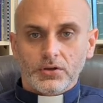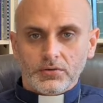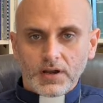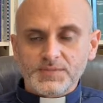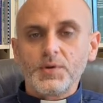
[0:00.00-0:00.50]

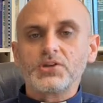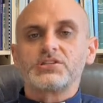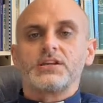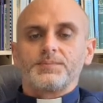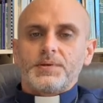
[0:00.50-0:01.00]
Grace,
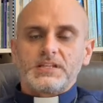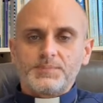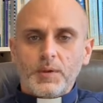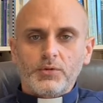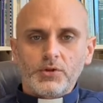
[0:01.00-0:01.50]
mercy, and peace
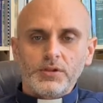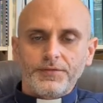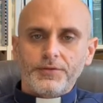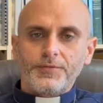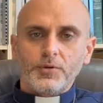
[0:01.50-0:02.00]
be with all of
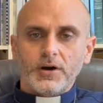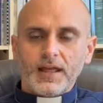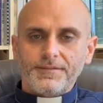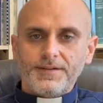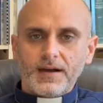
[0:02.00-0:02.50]
you from God
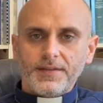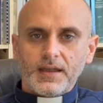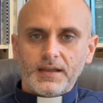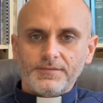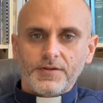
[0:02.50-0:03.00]
our
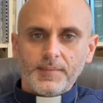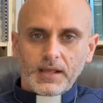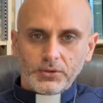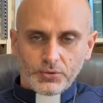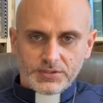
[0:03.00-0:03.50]
Father and from
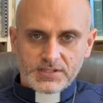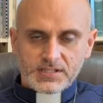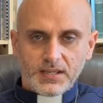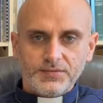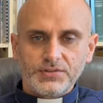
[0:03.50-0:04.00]
our Lord and
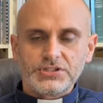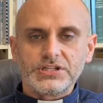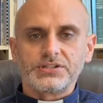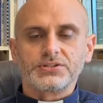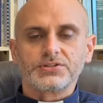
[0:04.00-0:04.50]
Saviour
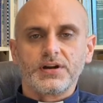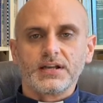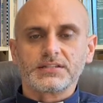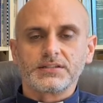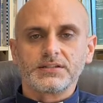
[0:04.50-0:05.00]
Jesus
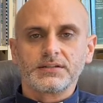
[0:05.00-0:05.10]
Christ.